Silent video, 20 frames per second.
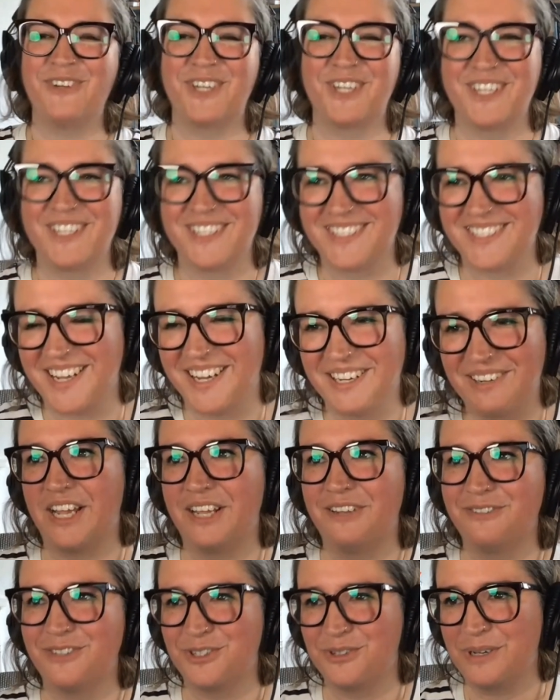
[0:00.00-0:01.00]
first
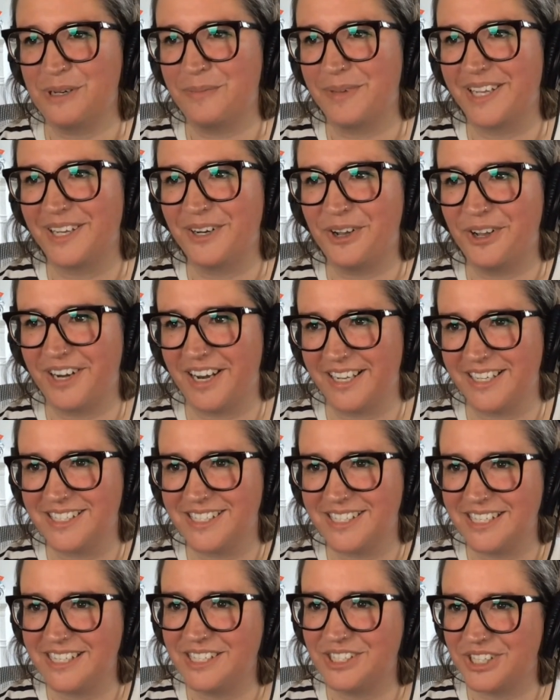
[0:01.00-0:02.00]
live streaming and
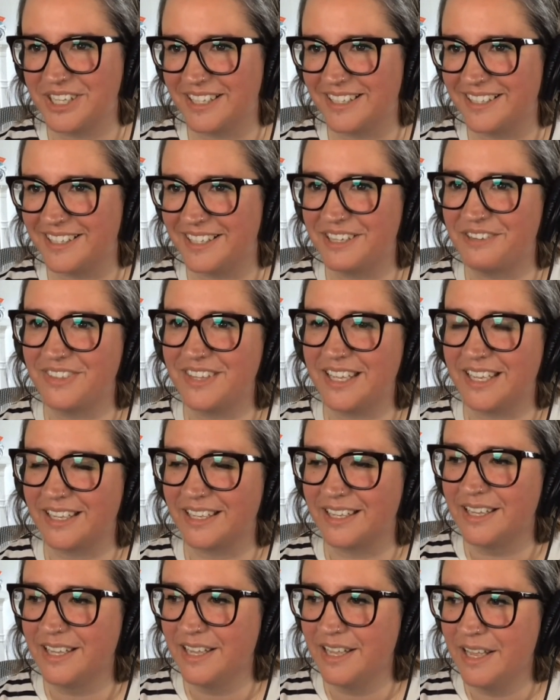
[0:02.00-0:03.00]
online teaching kind of
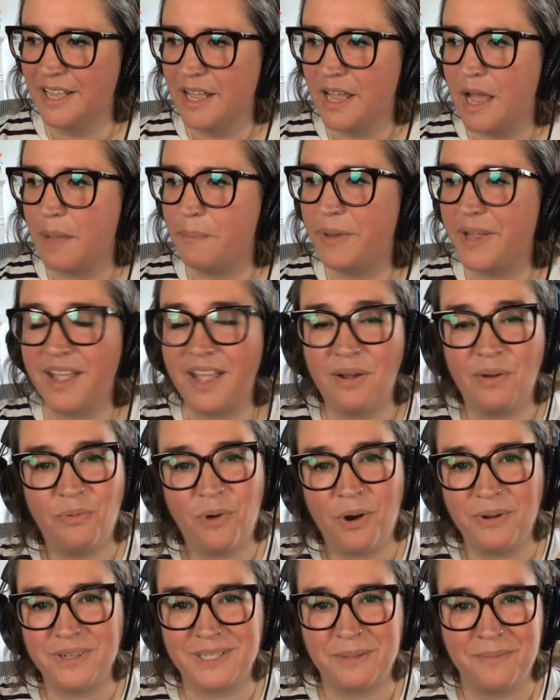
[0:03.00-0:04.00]
thing. But
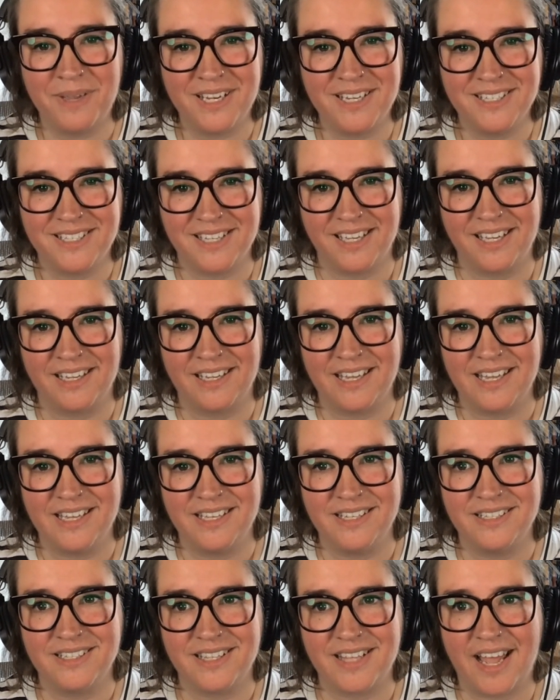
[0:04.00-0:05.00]
what was
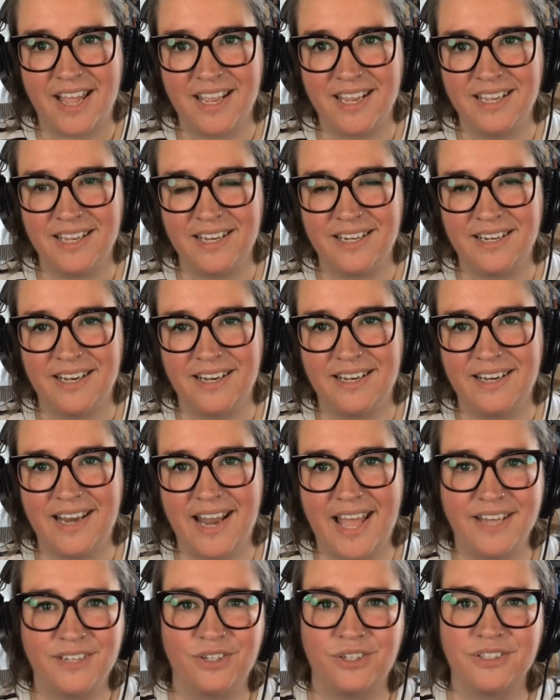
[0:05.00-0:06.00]
amazing is that it
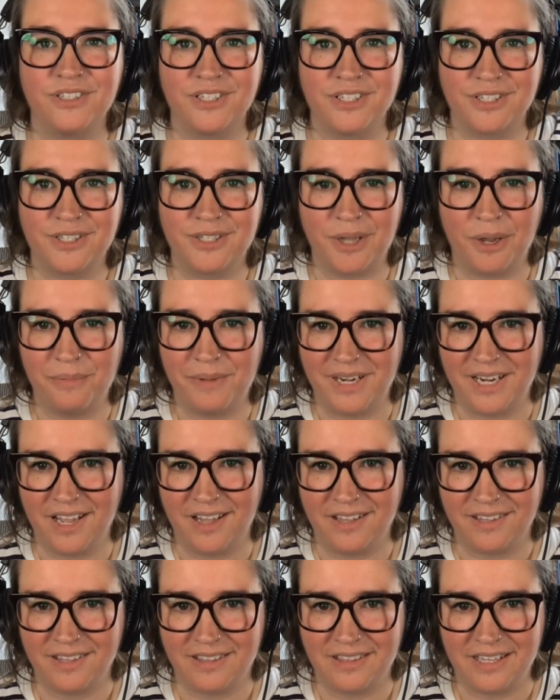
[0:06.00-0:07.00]
led on to so
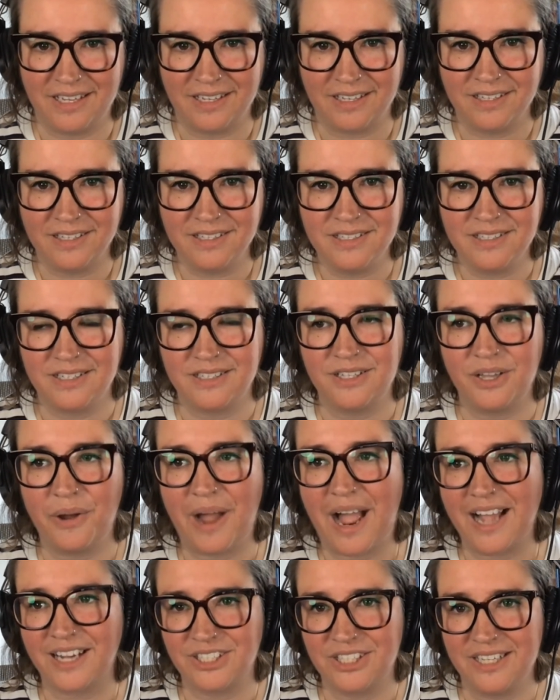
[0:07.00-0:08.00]
many other things.
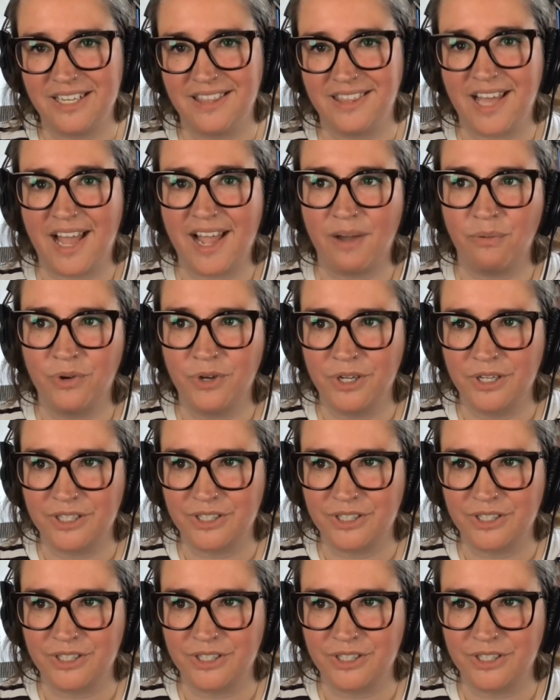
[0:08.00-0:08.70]
So actually that